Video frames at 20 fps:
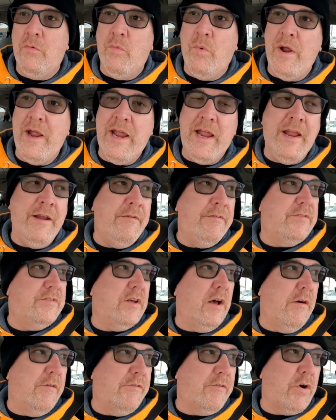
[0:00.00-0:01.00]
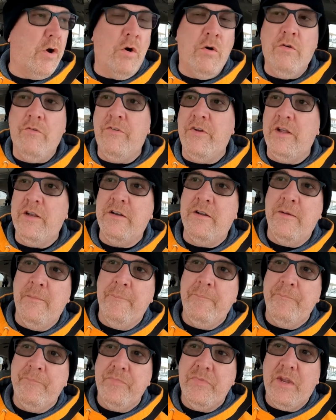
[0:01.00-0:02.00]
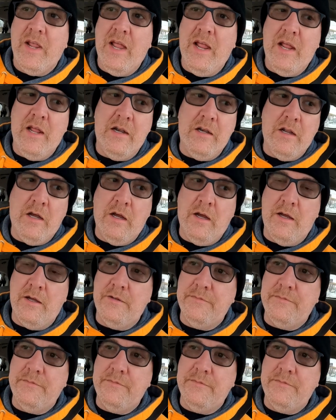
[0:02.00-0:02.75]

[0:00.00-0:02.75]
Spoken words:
waves of COVID. And